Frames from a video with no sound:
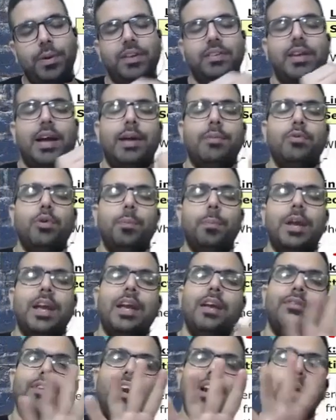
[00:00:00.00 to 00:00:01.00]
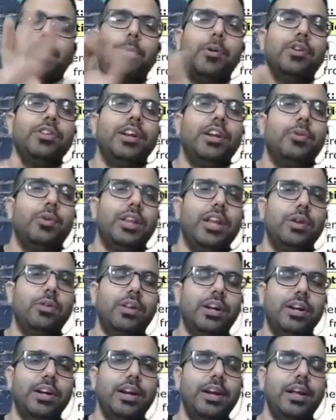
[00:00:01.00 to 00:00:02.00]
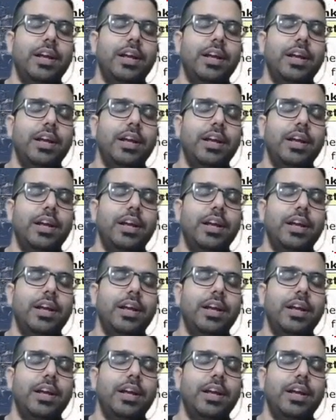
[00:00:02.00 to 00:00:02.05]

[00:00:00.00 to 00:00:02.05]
I have to pay if I deposit within 30 days.